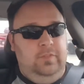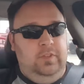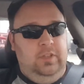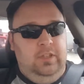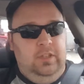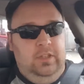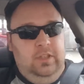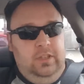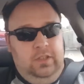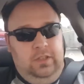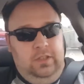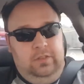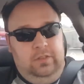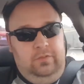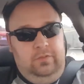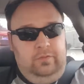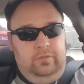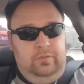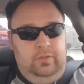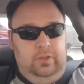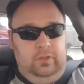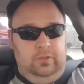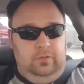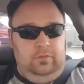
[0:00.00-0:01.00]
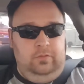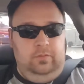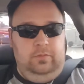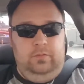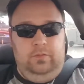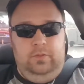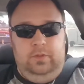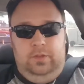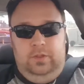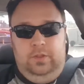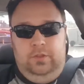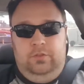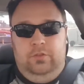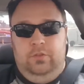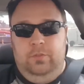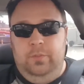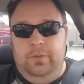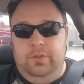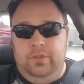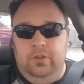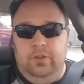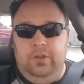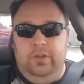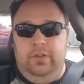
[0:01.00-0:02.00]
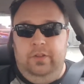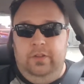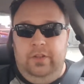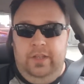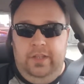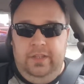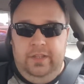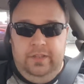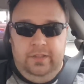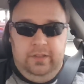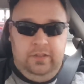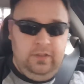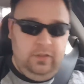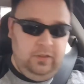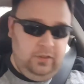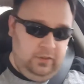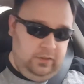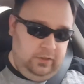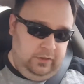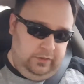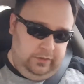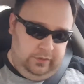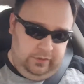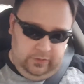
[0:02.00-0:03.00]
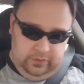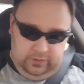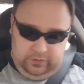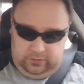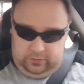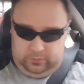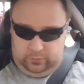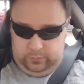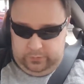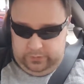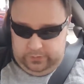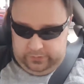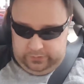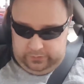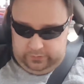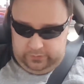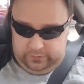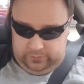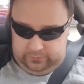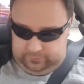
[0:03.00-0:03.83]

any kind of, you know, they shouldn't be turning their head the other way.